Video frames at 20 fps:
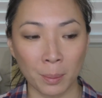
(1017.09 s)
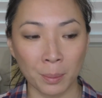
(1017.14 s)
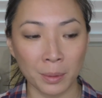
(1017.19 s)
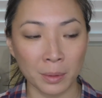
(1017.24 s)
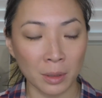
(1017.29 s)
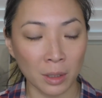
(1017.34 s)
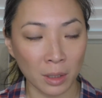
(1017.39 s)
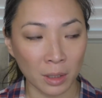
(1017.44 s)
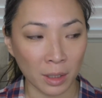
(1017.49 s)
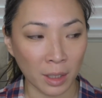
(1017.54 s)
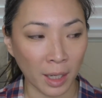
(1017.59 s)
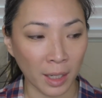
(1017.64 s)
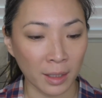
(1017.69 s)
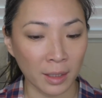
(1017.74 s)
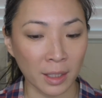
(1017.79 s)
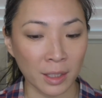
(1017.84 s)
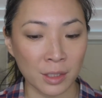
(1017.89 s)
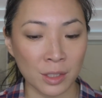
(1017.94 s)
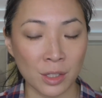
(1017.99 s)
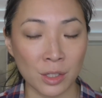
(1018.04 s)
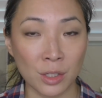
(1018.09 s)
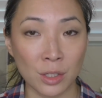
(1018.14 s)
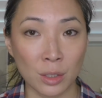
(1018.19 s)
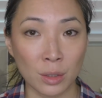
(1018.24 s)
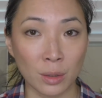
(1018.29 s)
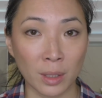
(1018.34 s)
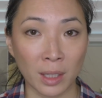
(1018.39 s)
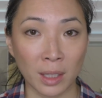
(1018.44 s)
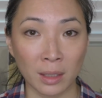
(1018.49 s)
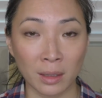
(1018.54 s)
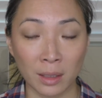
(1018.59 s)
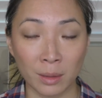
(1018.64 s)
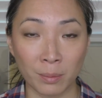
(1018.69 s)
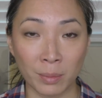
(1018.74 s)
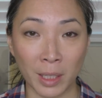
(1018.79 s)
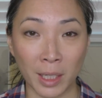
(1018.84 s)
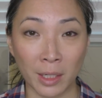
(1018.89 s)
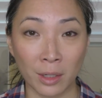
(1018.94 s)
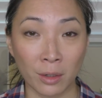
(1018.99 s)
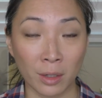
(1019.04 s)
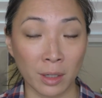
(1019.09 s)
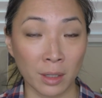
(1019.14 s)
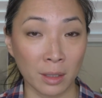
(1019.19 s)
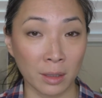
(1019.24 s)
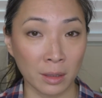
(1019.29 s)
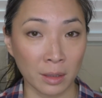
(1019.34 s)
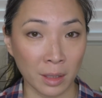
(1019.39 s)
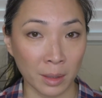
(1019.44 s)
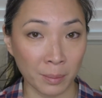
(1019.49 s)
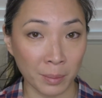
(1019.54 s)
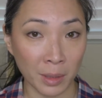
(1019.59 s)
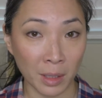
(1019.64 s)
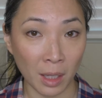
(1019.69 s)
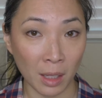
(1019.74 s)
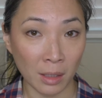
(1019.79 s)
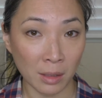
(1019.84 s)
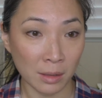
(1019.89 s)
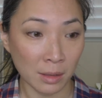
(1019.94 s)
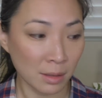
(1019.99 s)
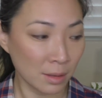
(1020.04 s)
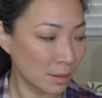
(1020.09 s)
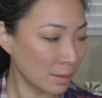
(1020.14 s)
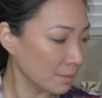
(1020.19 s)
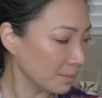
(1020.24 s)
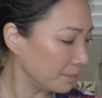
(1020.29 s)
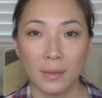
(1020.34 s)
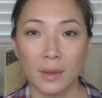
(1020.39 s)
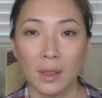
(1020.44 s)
look, I like to do like a lip liner and a lip gloss.